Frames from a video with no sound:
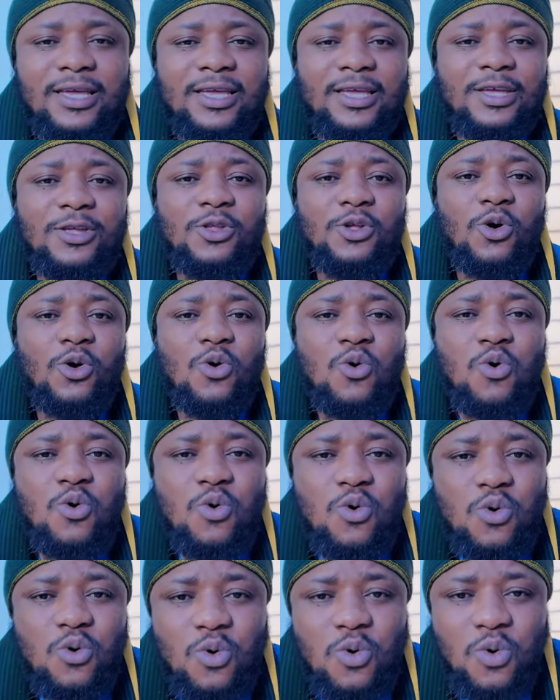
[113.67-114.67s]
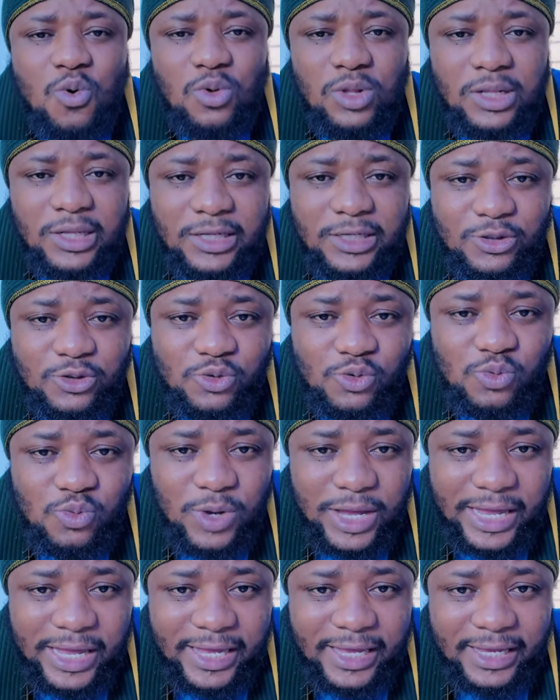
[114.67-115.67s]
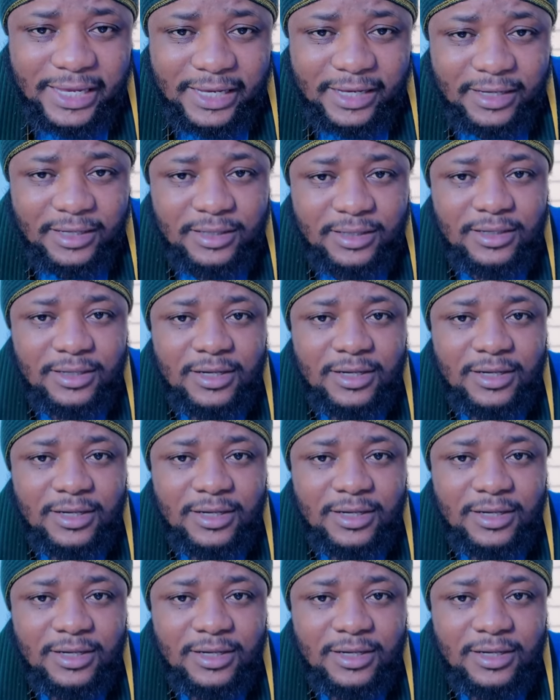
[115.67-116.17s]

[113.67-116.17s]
In your own little way,